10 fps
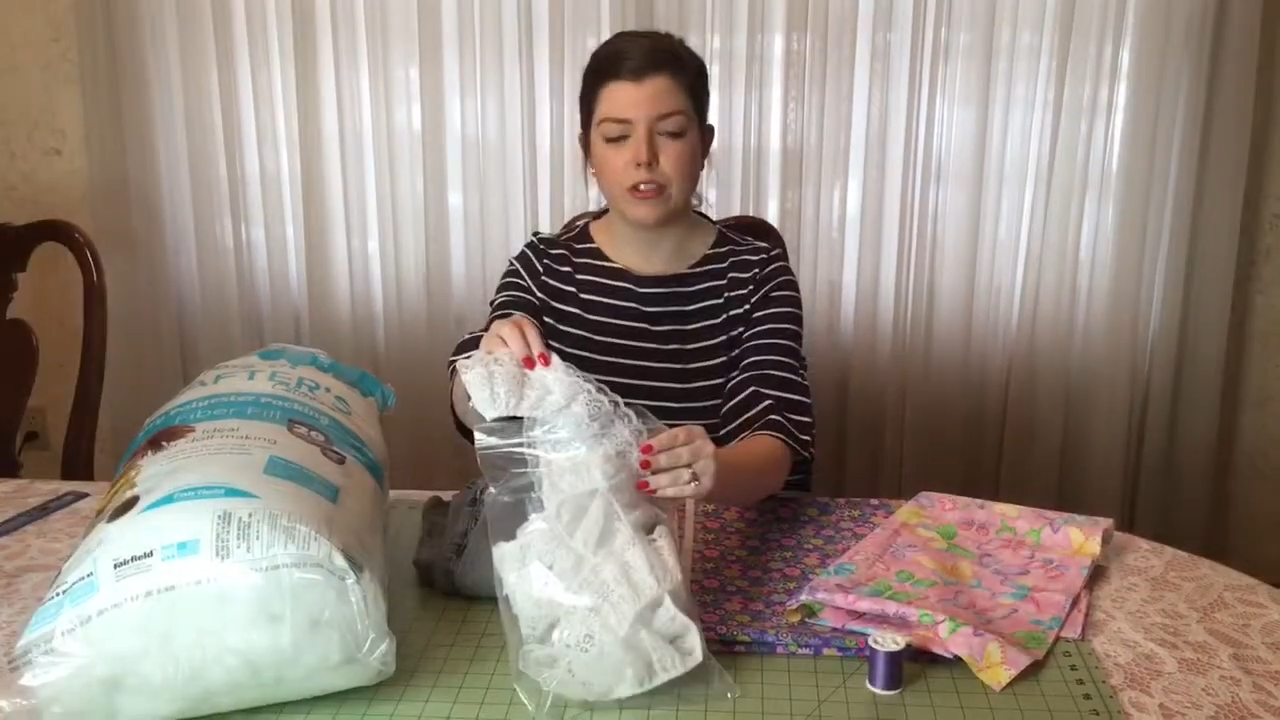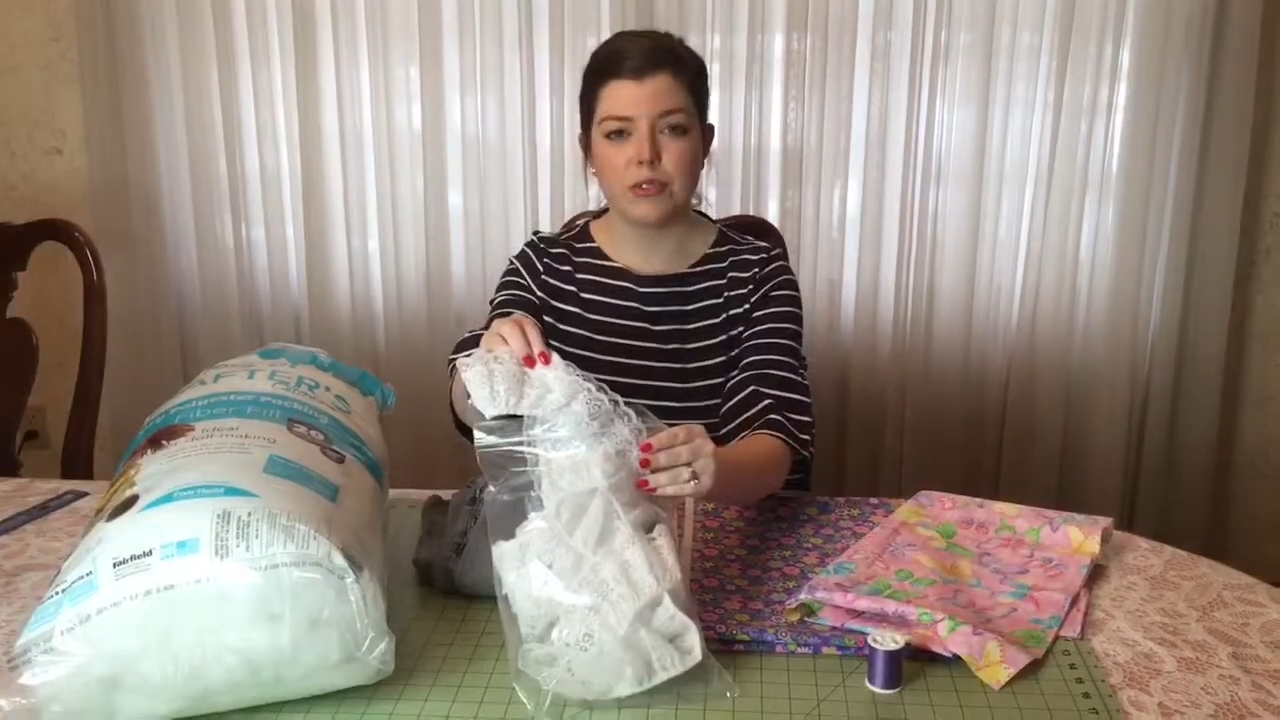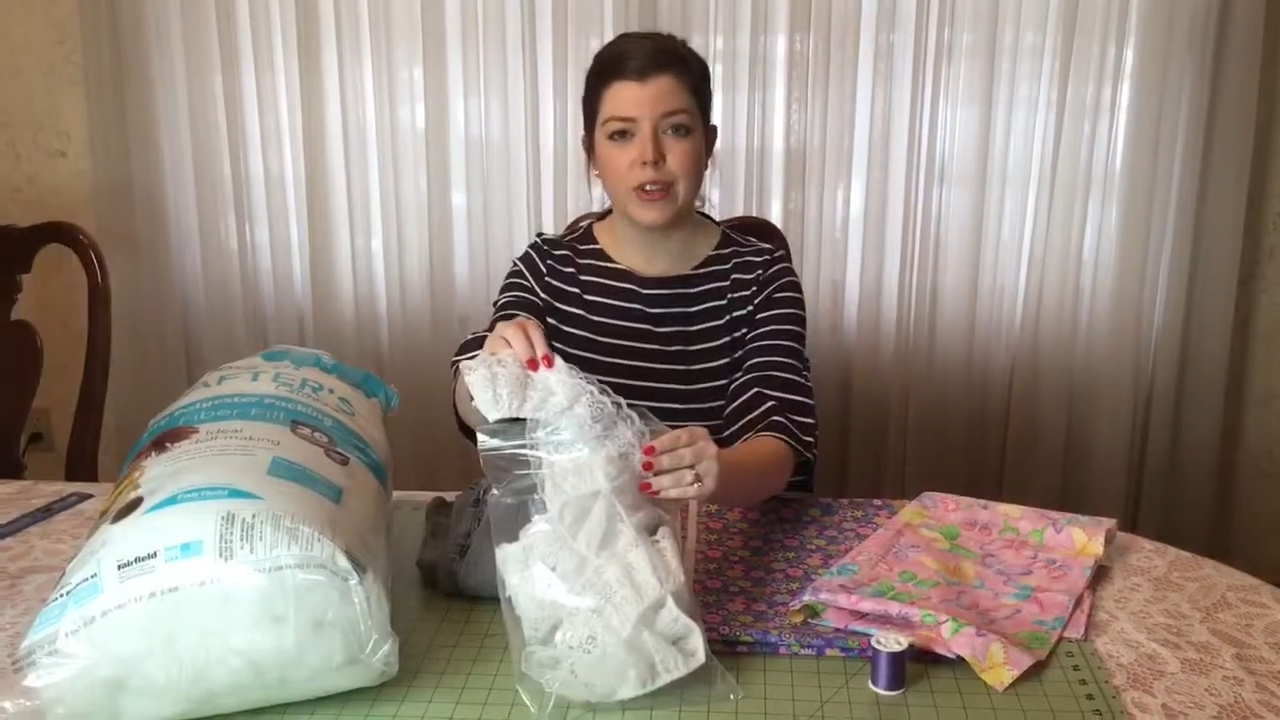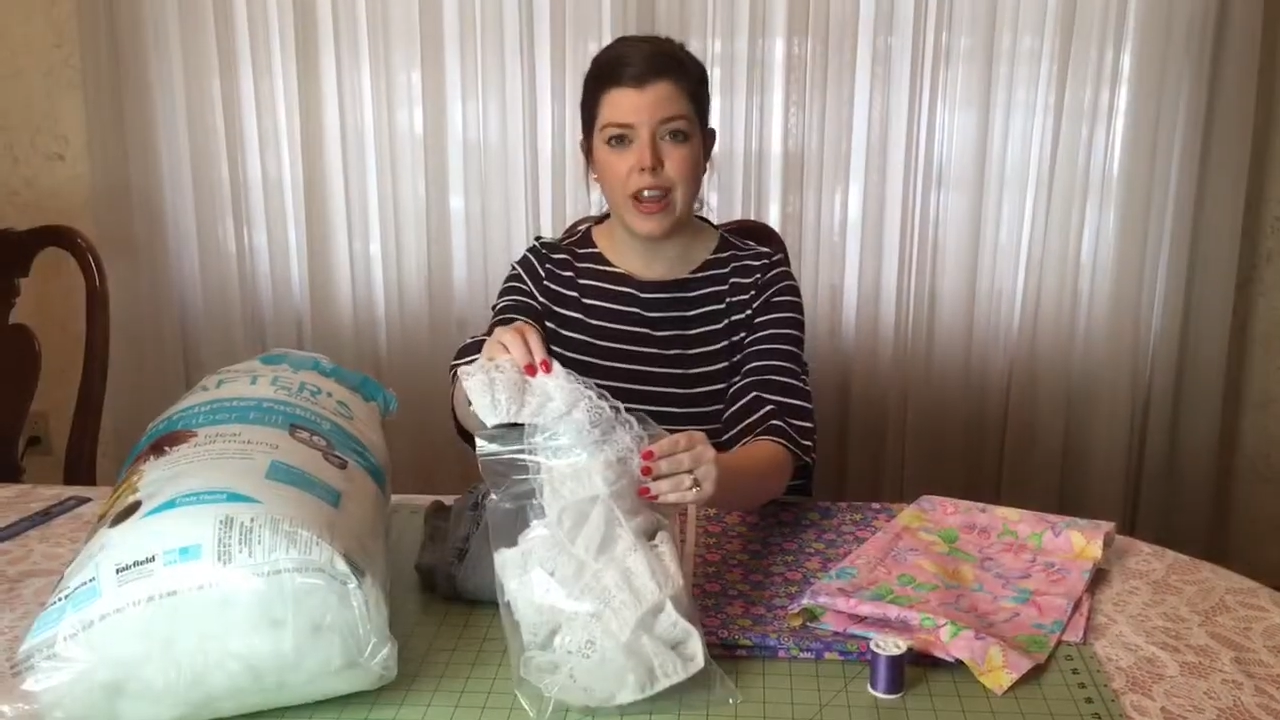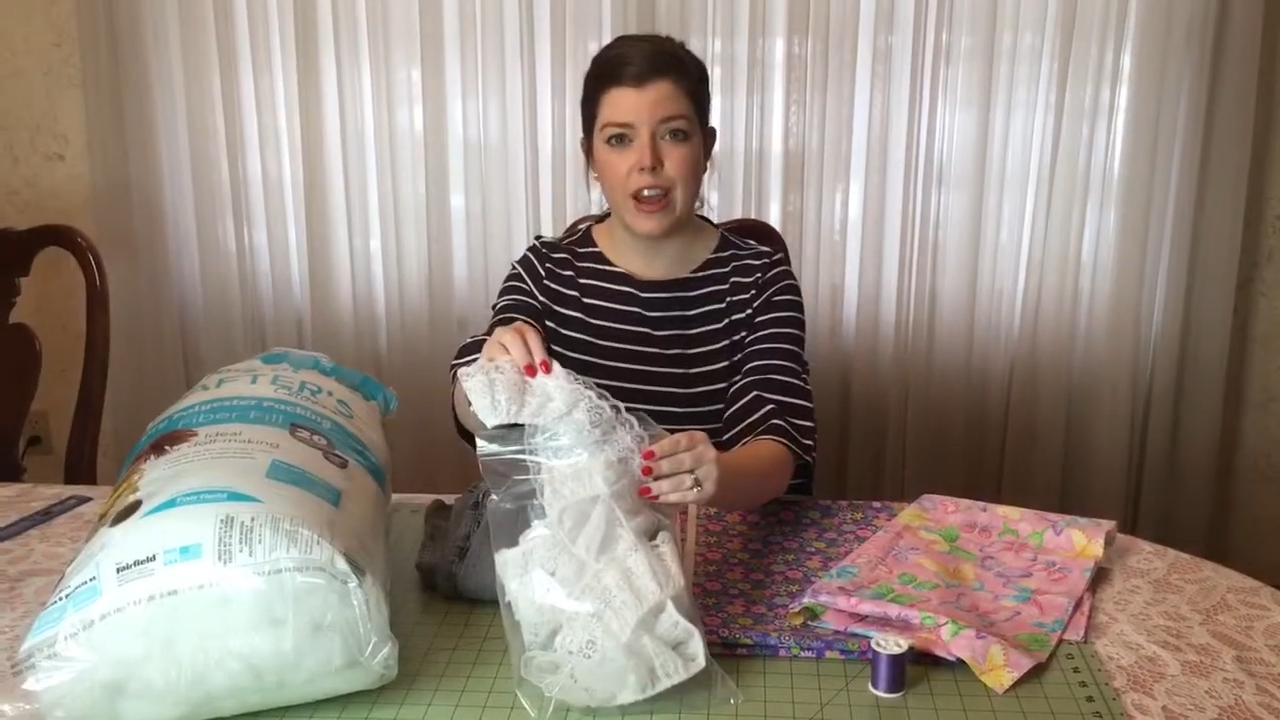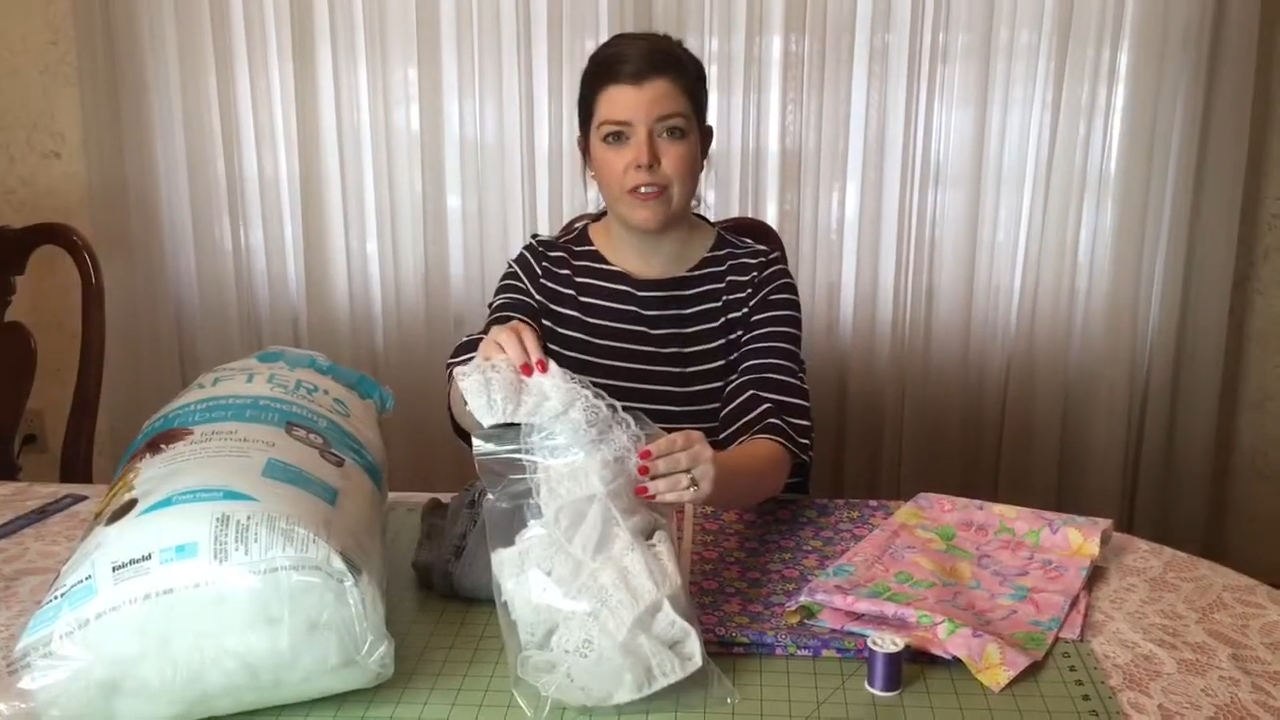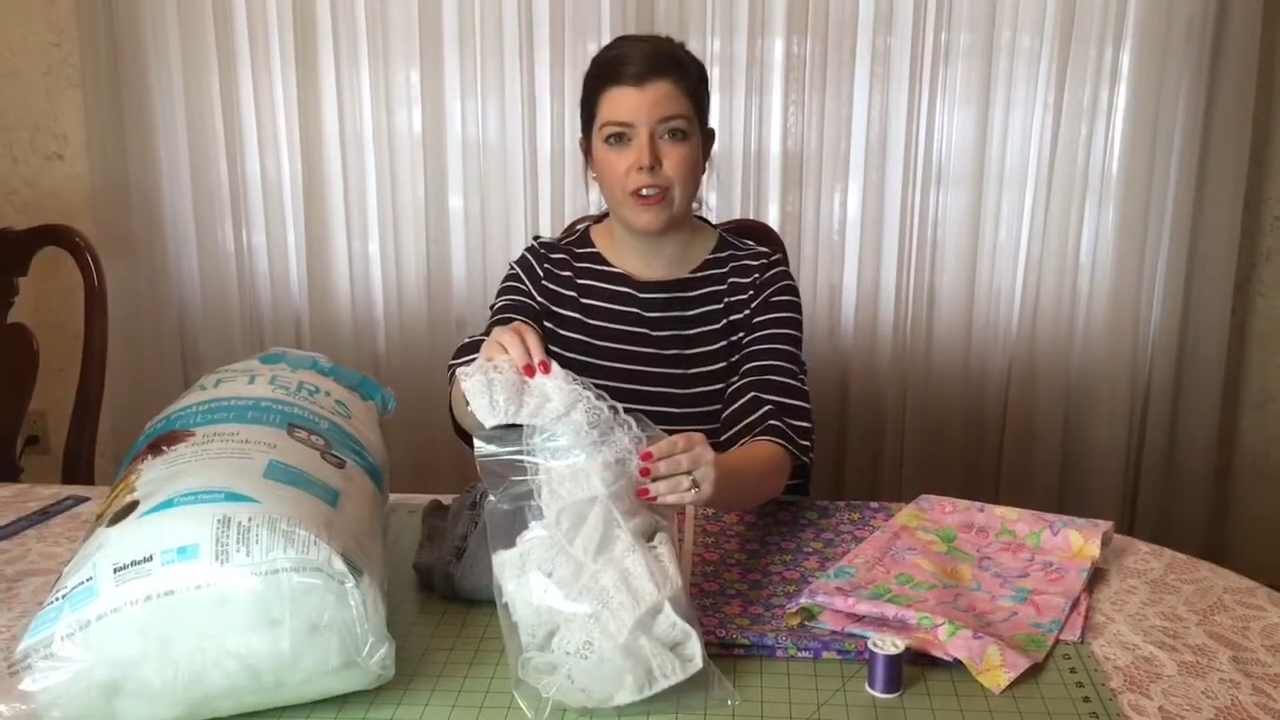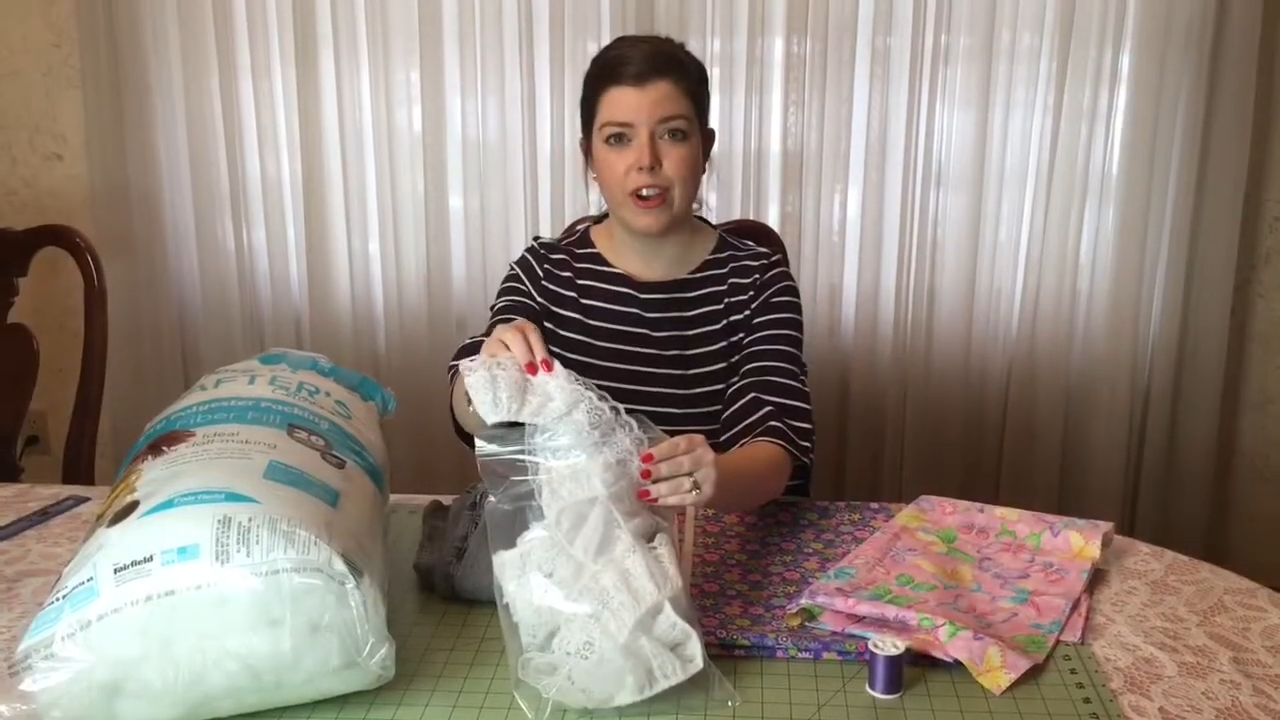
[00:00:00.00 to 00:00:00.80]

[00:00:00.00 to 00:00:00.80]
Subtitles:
2.5